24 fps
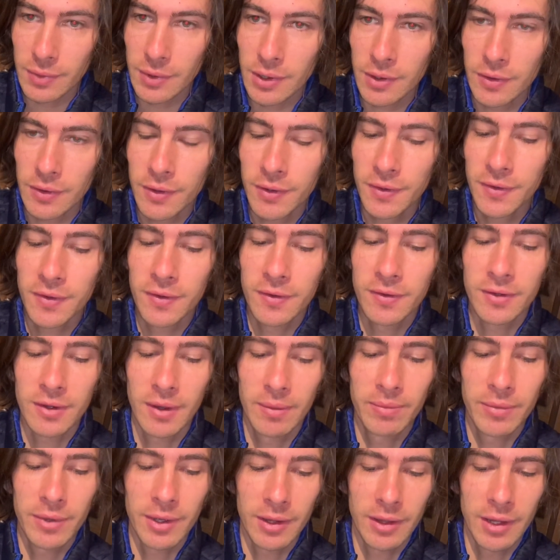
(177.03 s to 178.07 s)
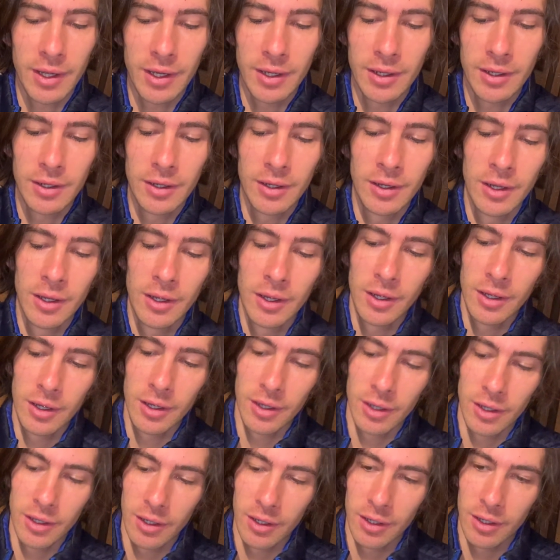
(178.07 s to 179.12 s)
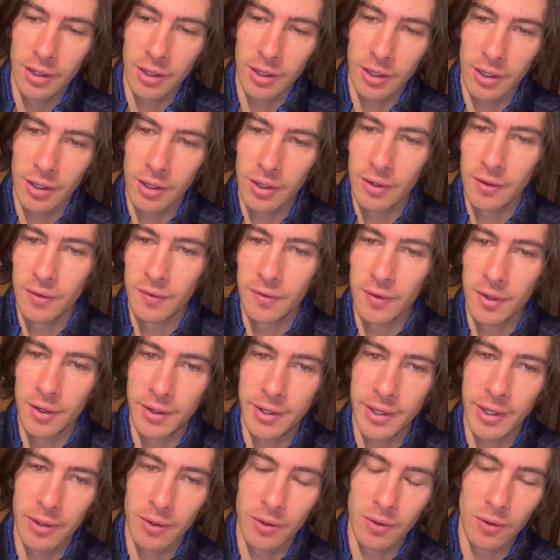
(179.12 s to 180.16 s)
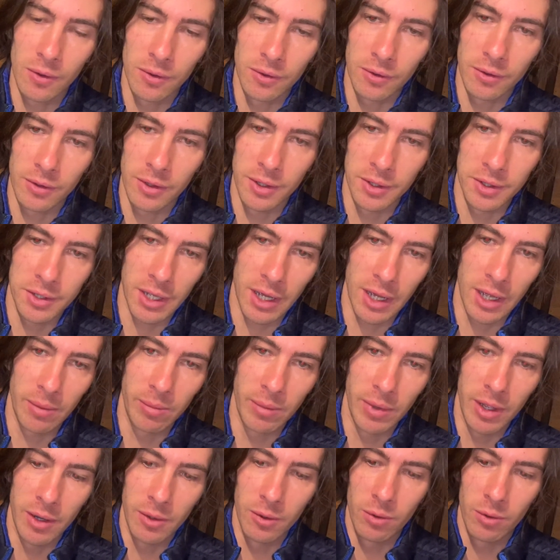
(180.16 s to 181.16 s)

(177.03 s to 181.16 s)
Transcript: This is something that is a tale older than time and will